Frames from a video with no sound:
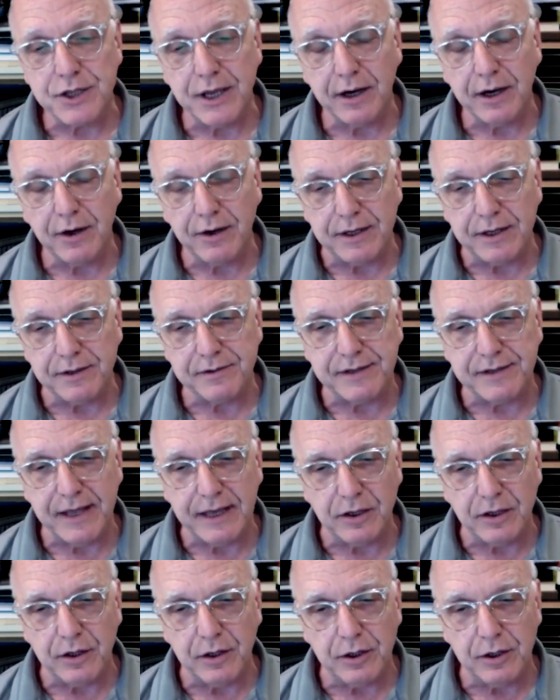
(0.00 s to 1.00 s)
there is
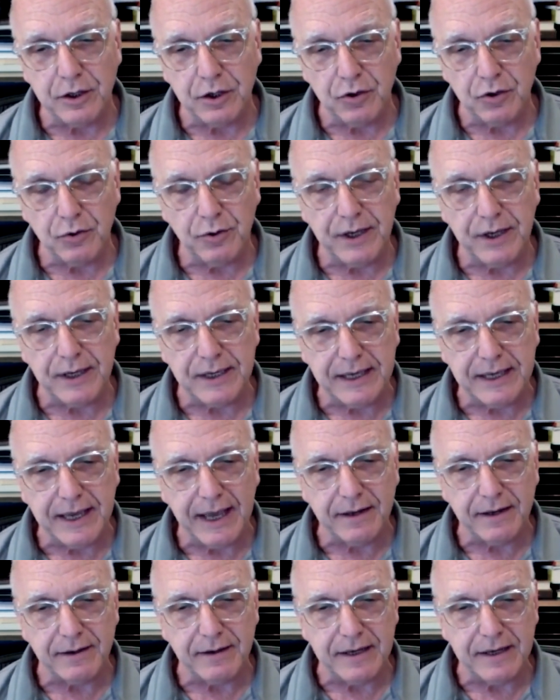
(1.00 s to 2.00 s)
that you can
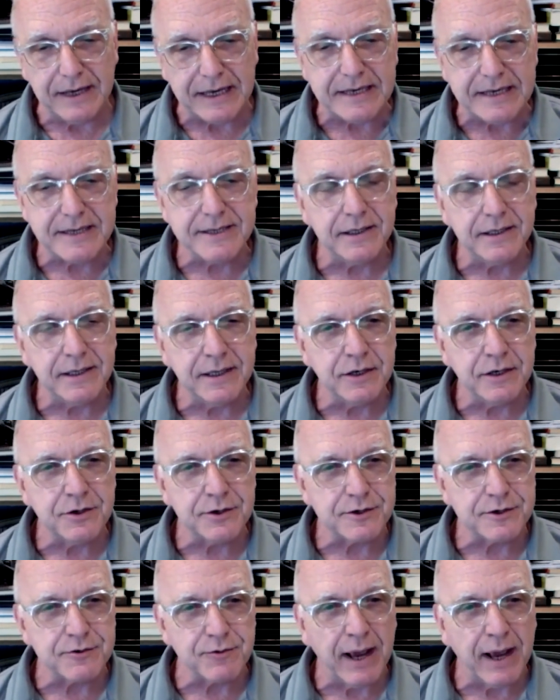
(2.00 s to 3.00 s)
get easily
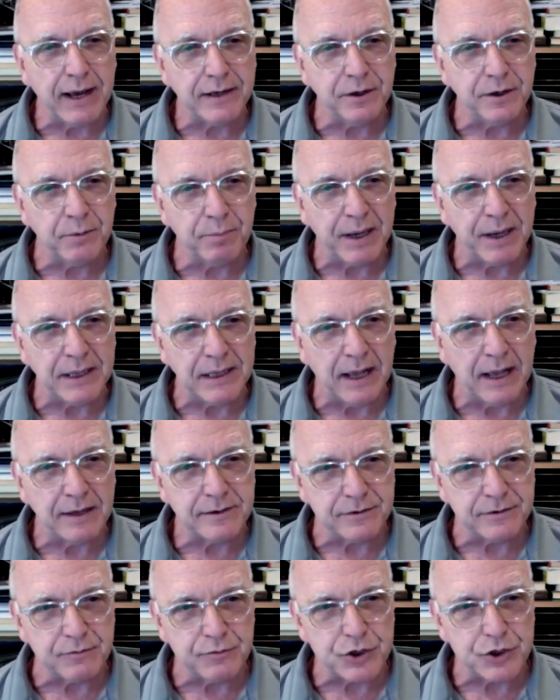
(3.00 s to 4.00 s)
distracted by
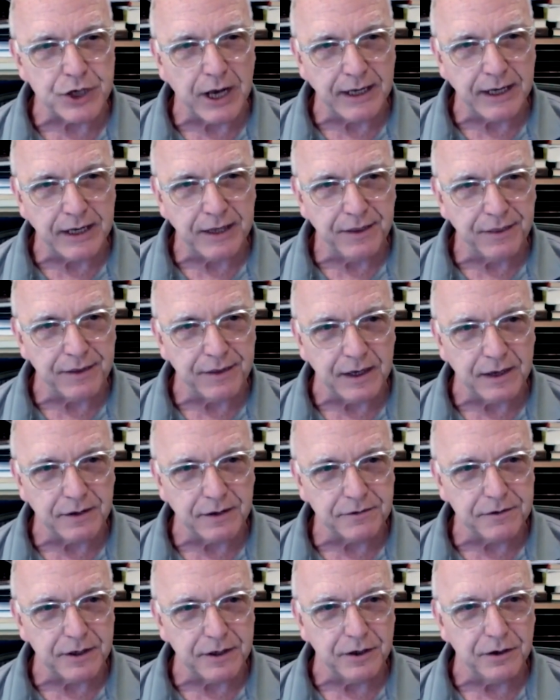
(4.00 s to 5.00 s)
lots of shiny
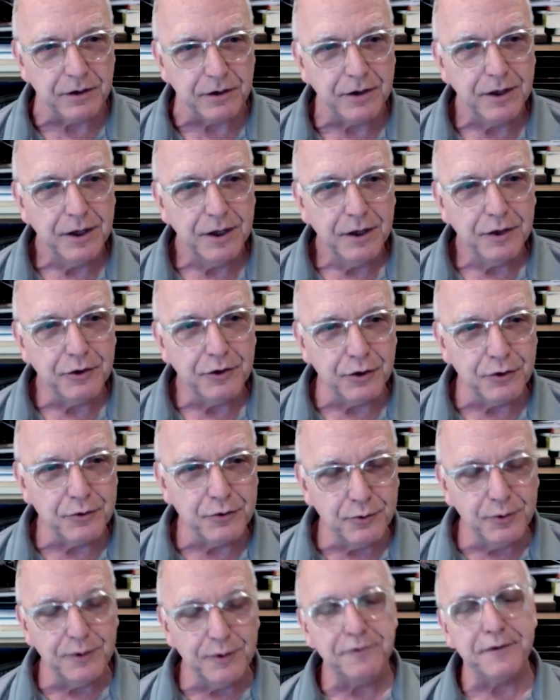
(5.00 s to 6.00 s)
things in the
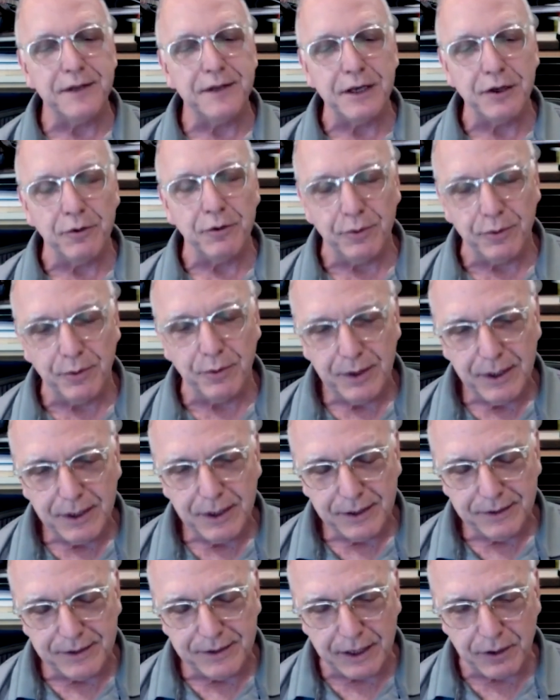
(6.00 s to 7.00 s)
tools that
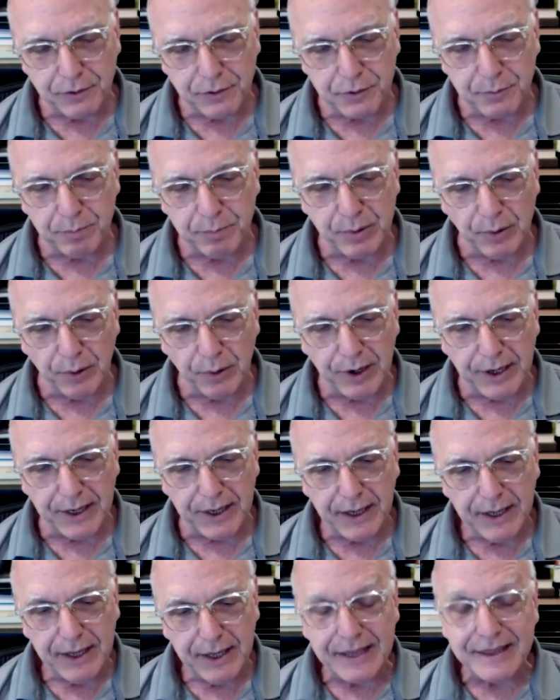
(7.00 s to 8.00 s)
you
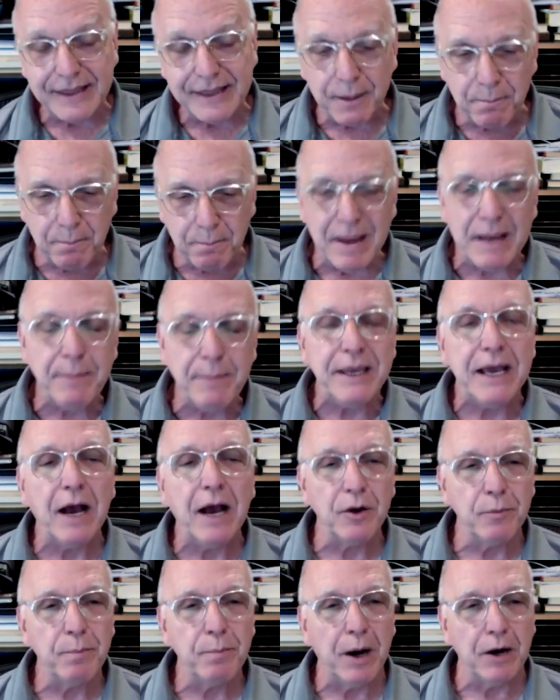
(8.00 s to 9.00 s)
deploy that maybe
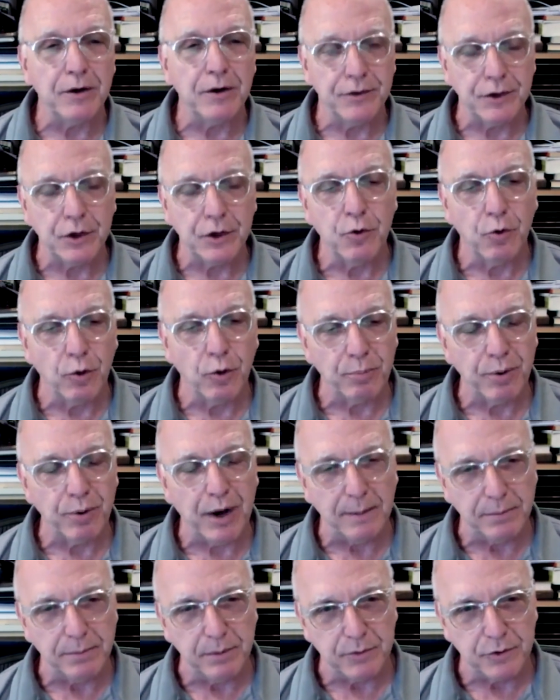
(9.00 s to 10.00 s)
aren't part of the core
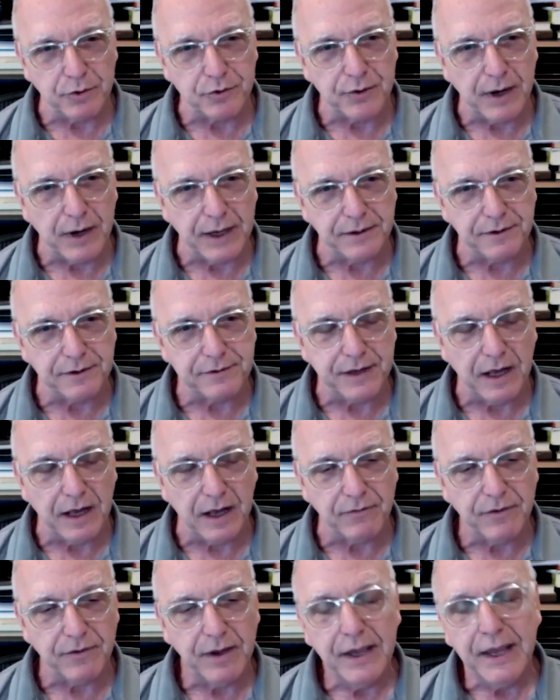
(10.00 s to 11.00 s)
problem you're trying to
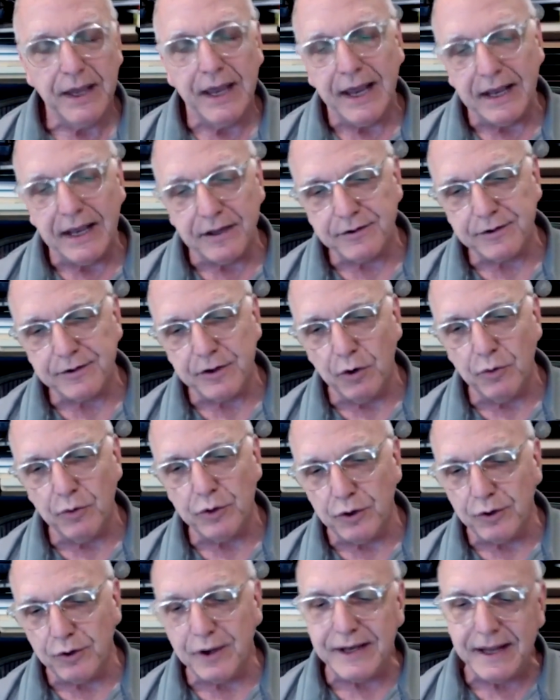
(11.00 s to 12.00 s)
solve. And so
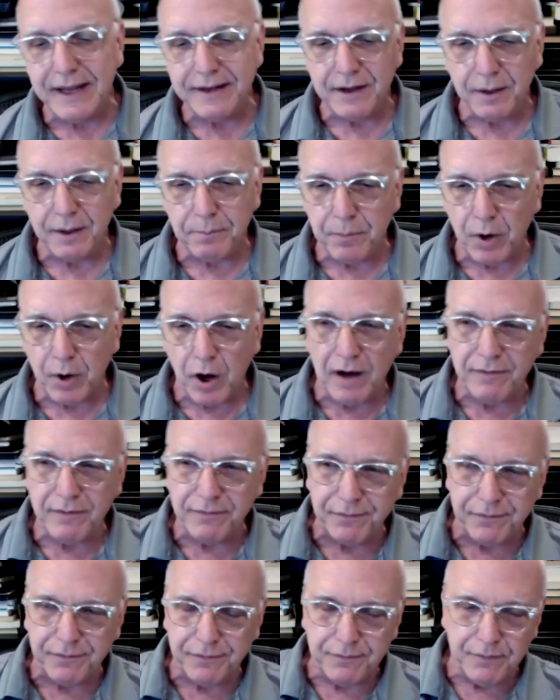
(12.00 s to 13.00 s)
you can end up
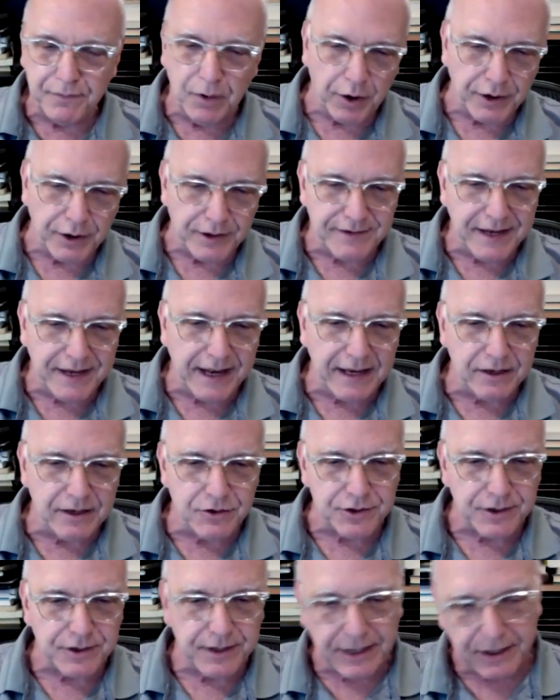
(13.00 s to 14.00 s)
off on a
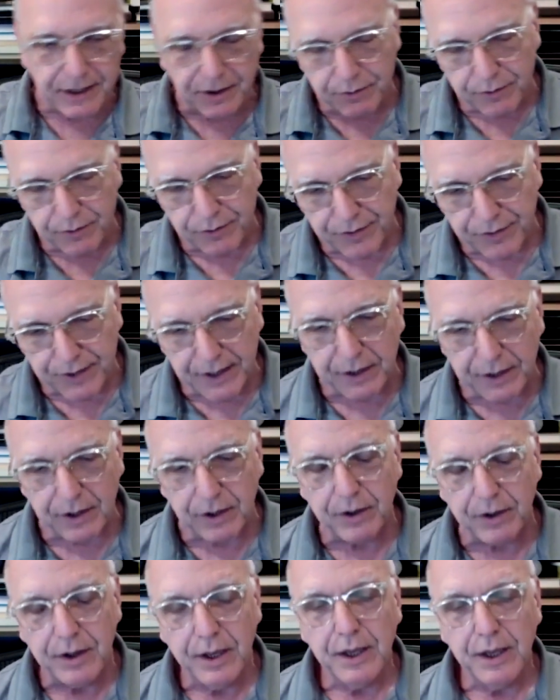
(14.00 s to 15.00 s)
tangent here or
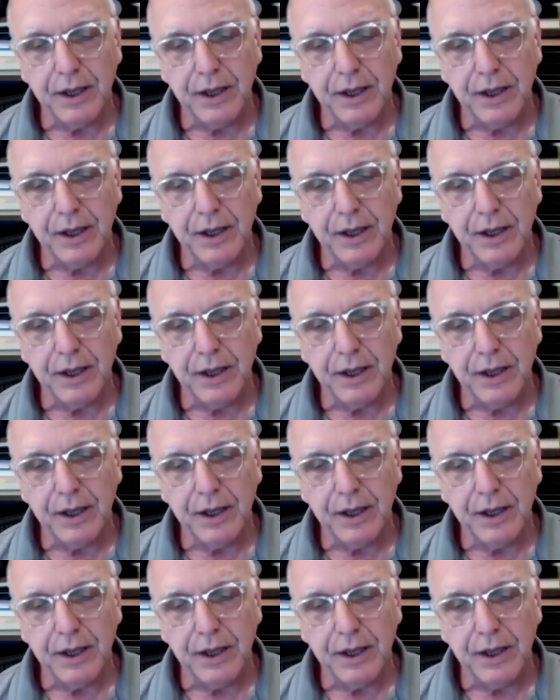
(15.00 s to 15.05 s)
there,